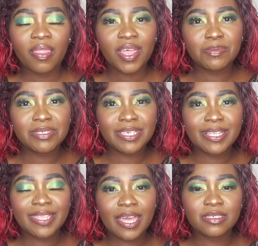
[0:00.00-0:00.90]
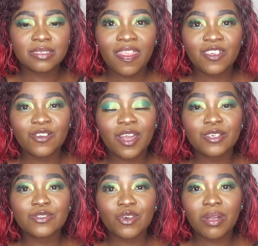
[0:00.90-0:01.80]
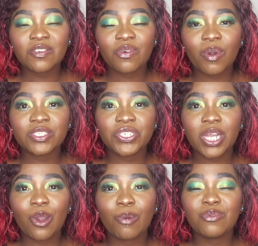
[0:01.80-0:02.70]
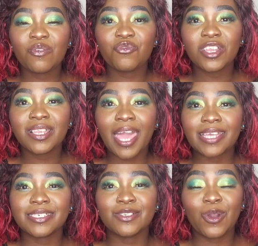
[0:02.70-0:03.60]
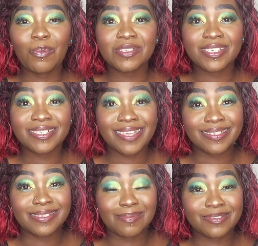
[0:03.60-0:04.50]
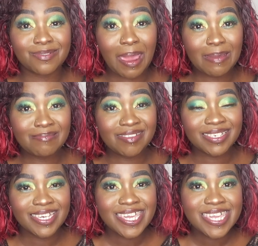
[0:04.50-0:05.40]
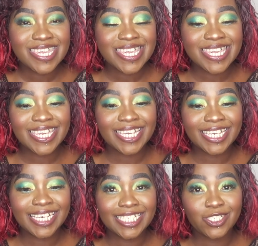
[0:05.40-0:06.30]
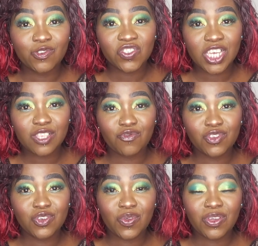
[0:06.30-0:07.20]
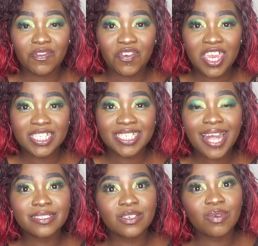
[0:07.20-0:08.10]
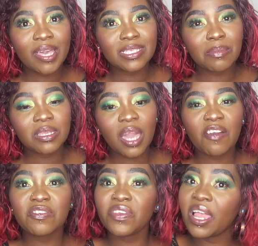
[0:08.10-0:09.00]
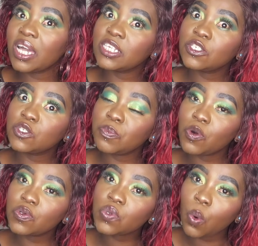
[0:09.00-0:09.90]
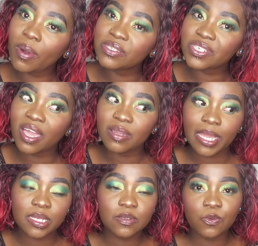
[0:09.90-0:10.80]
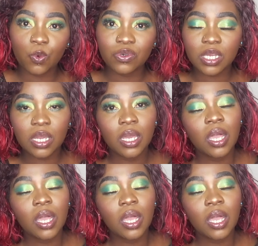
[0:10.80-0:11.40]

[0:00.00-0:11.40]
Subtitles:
That's basically that. Thank you guys so much for watching. I hope you've really liked and commented and subscribed, and that you shared the video with your friends. I'll see you guys in my, I feel like I spoke so much and like need water.